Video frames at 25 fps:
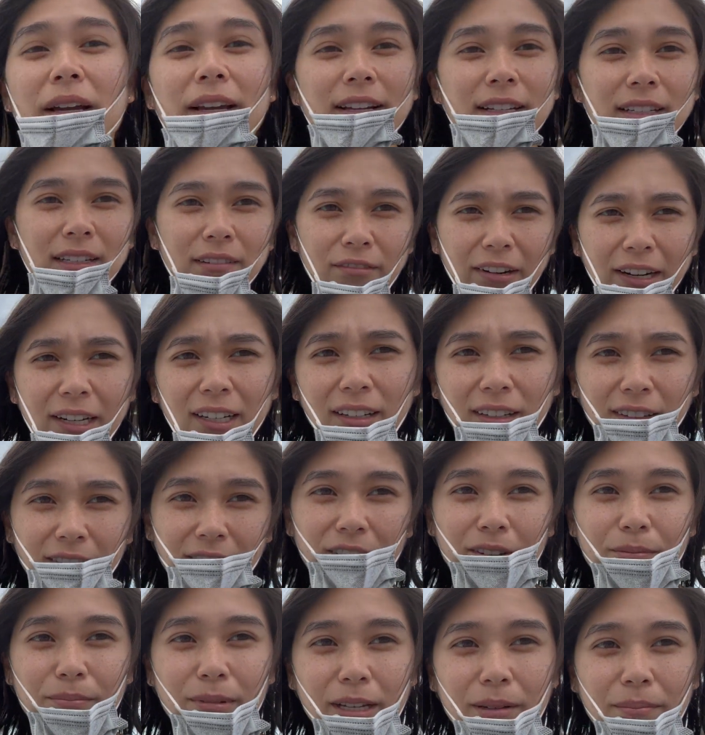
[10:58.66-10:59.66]
guess it rained a
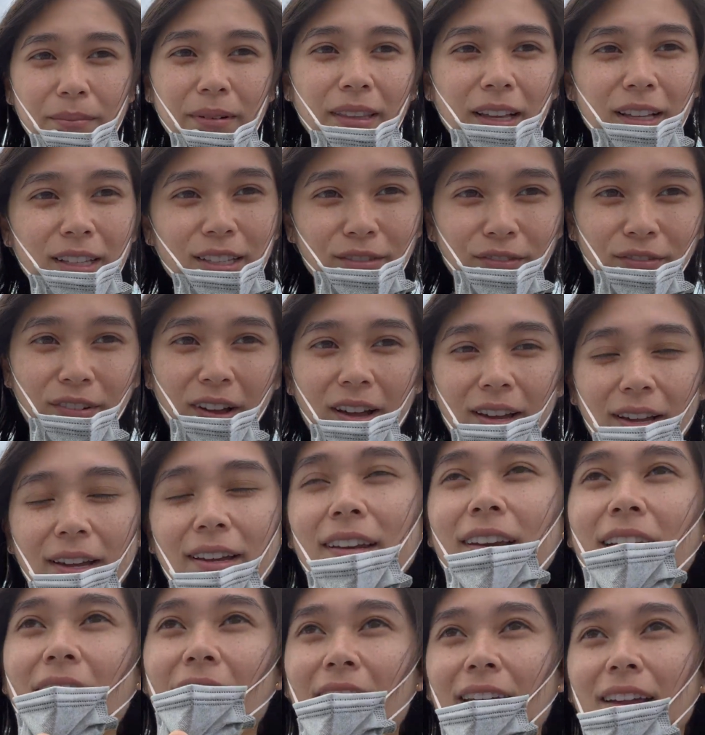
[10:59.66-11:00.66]
little bit, but that's
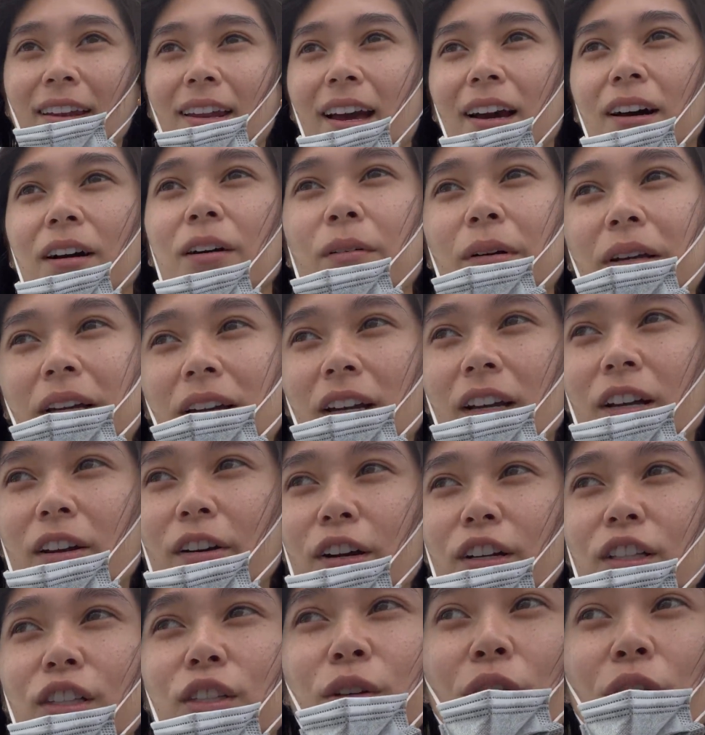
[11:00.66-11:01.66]
fine. And now we are going to